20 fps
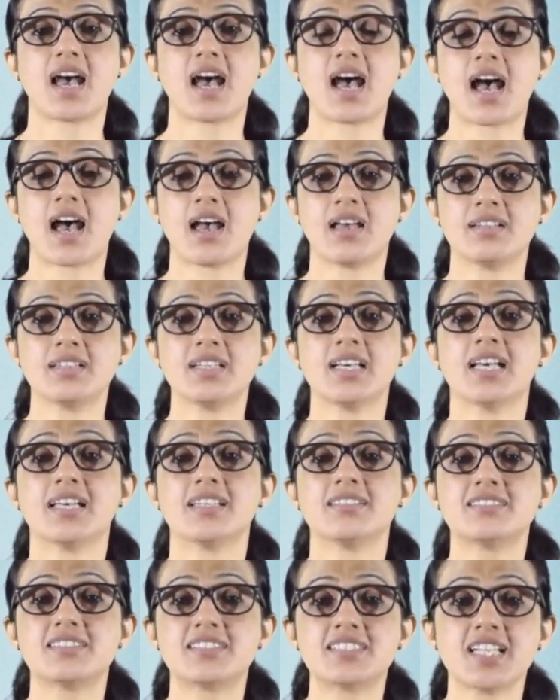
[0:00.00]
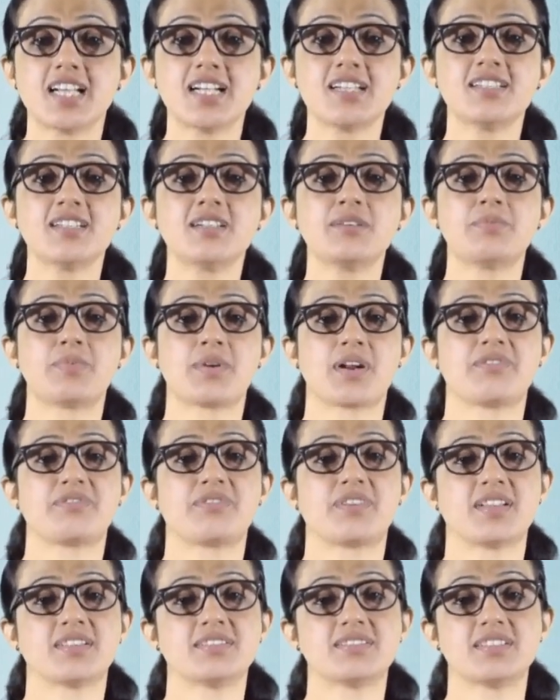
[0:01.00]
and stated
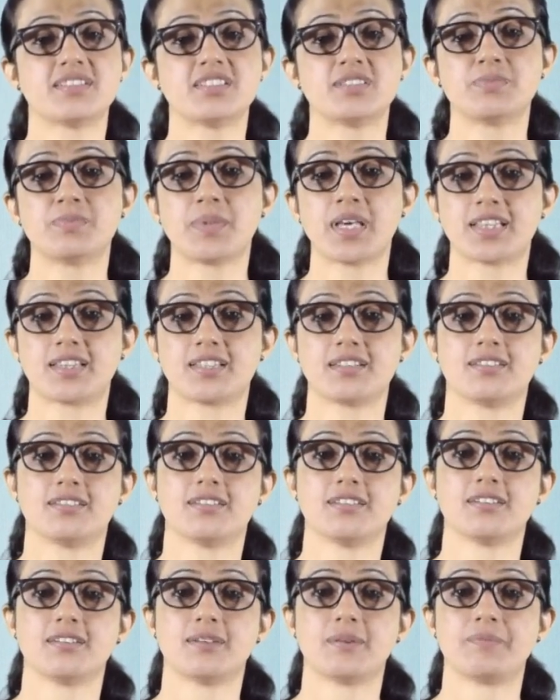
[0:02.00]
preferences method.